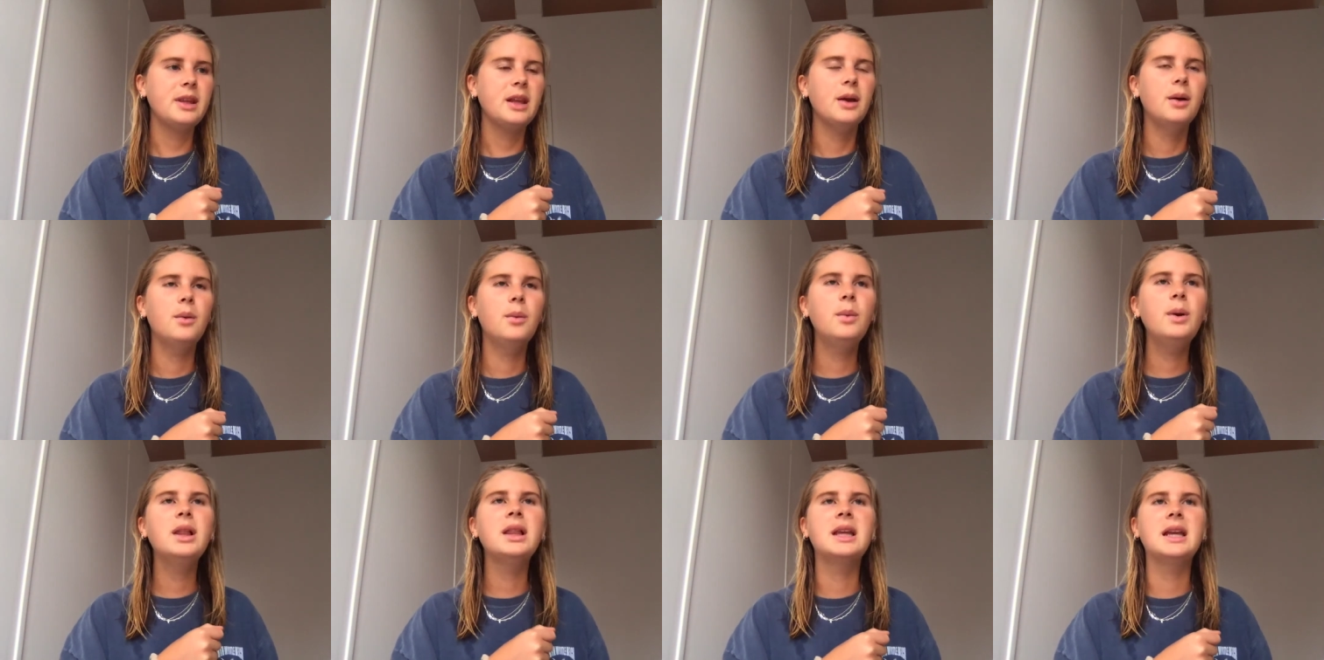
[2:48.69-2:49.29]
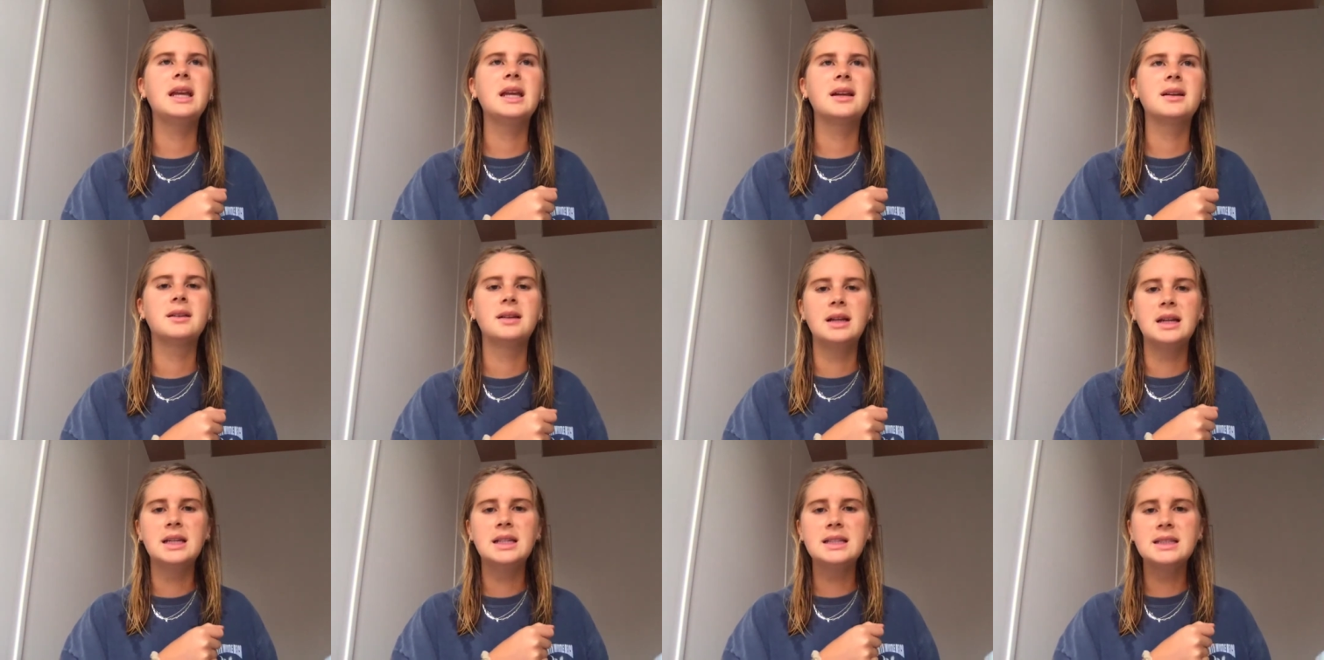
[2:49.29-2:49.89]
Willie,
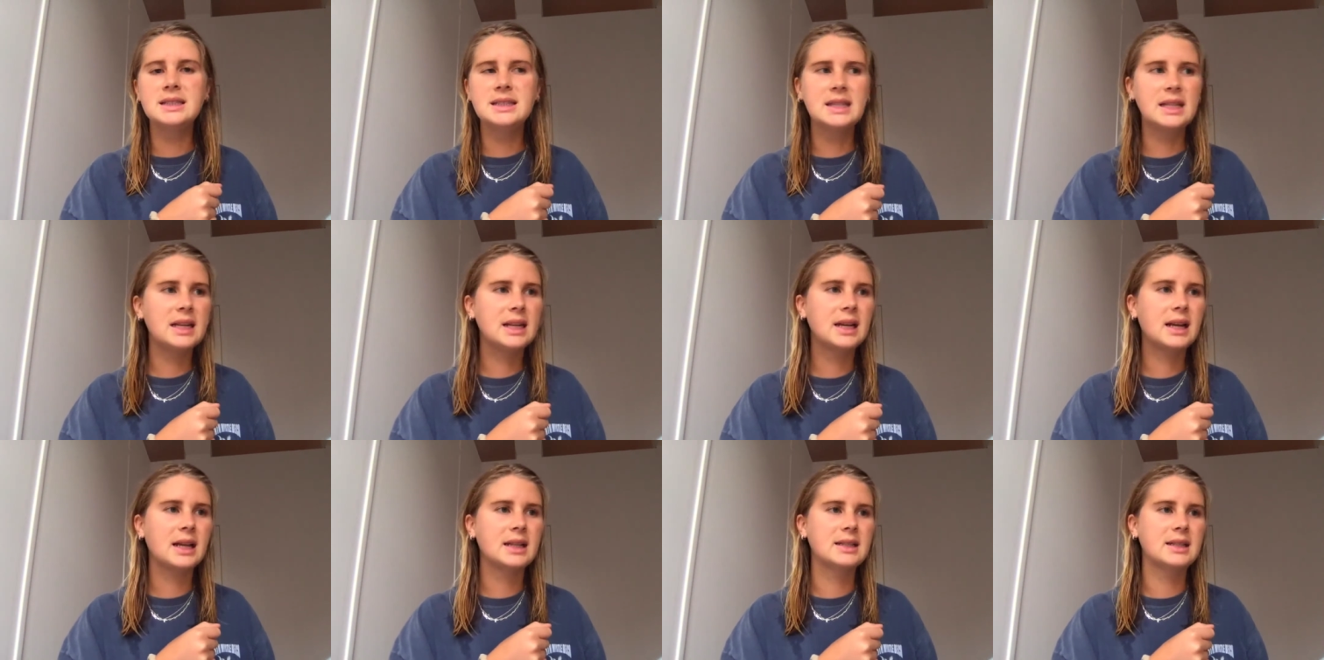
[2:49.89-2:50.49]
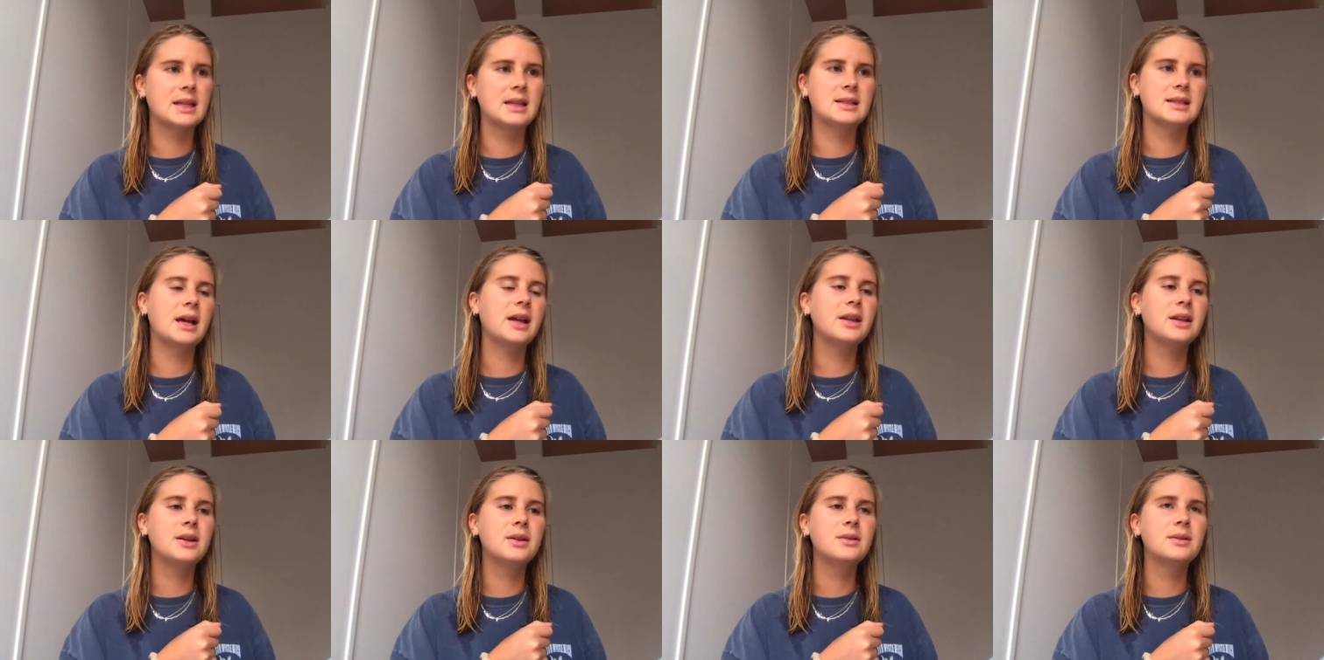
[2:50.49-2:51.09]
didn't I tell
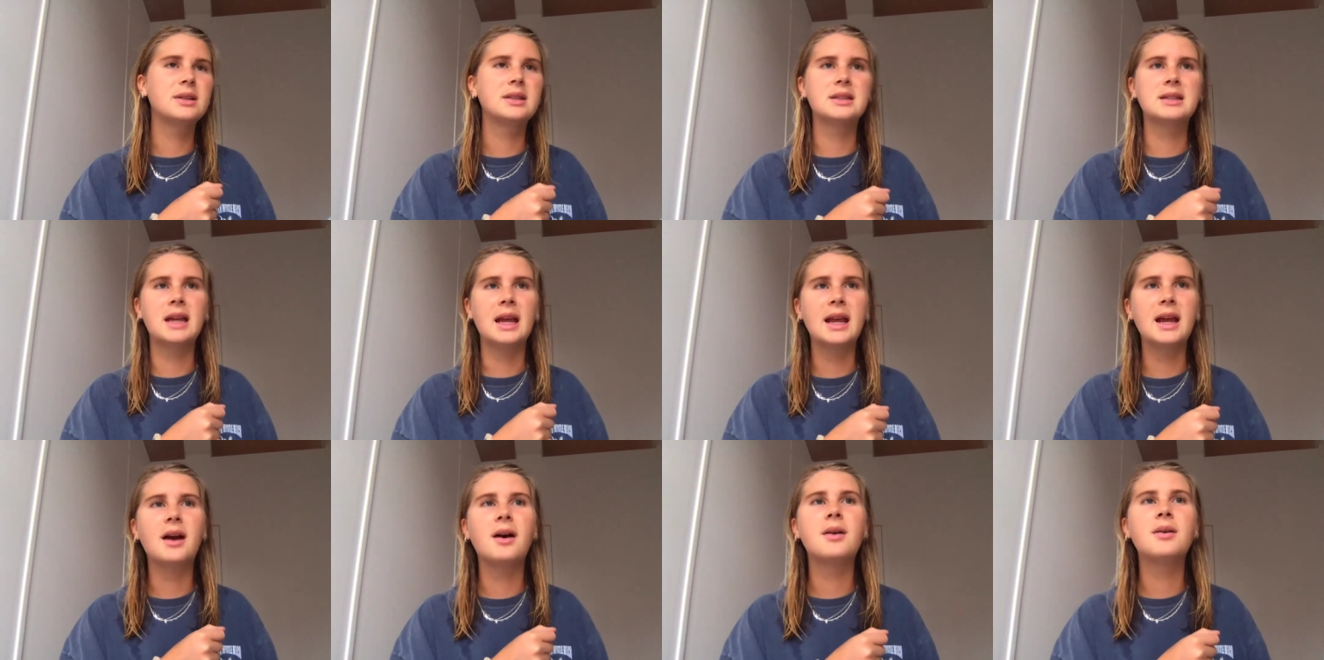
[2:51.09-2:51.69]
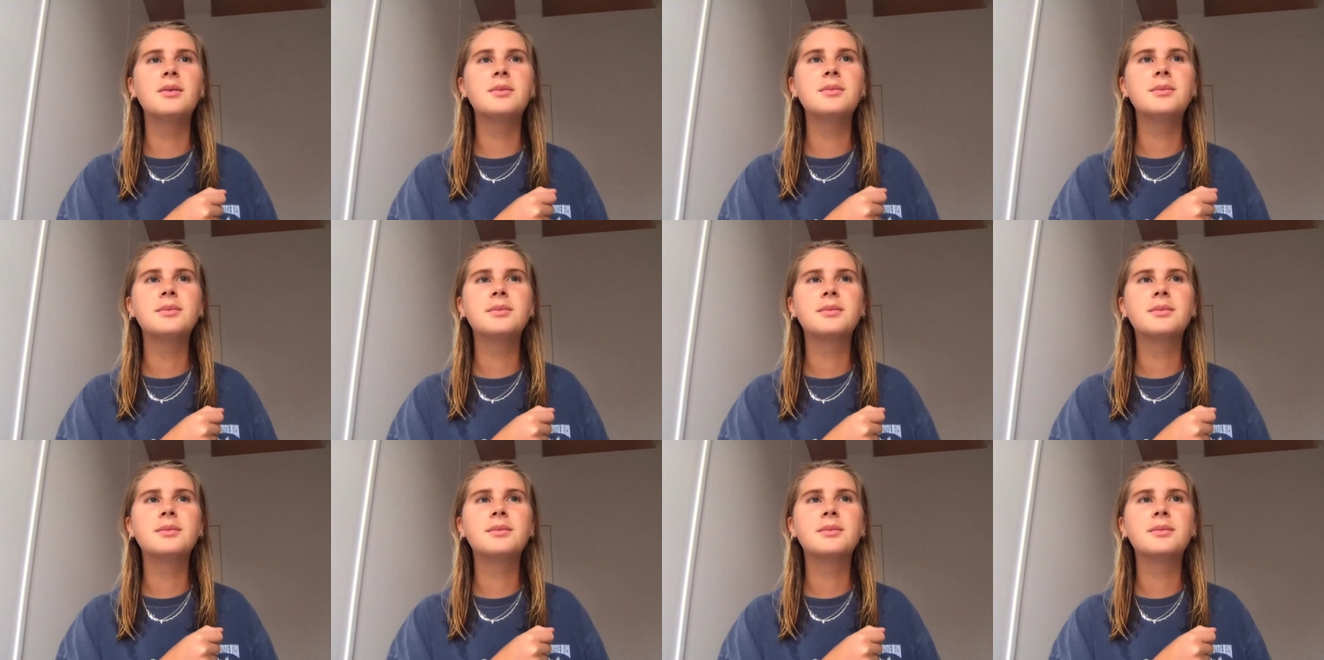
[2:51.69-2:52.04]
you to stay home?